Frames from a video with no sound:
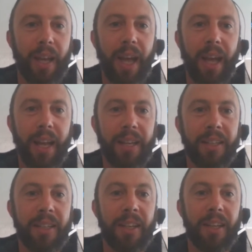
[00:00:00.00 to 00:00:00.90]
And
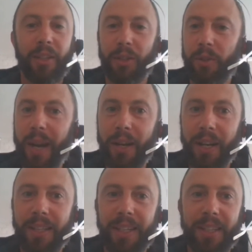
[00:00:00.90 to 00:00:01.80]
it's a great
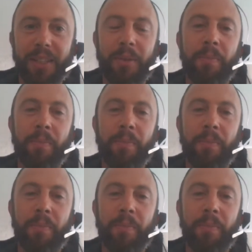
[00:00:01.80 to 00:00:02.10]
idea.